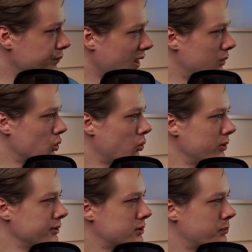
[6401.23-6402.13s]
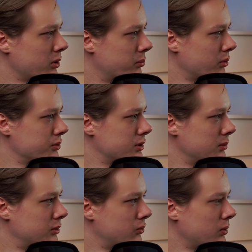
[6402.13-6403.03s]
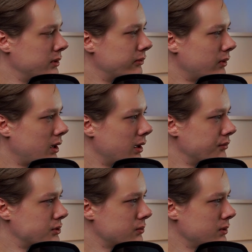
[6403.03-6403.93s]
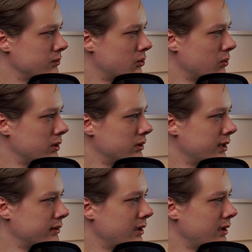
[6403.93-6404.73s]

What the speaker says: Recordings per person up to 25. Screen recording length.